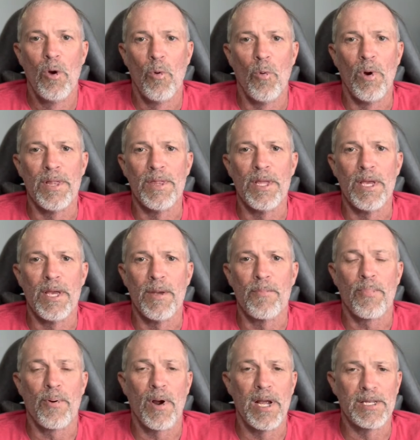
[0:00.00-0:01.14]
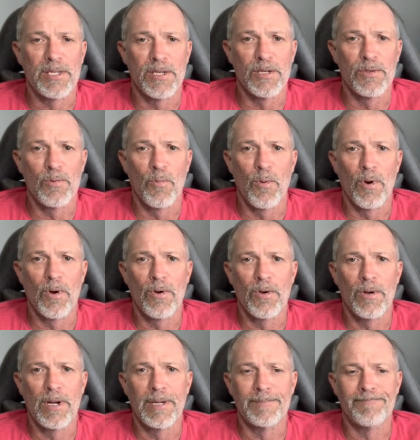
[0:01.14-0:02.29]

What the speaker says: when the prices were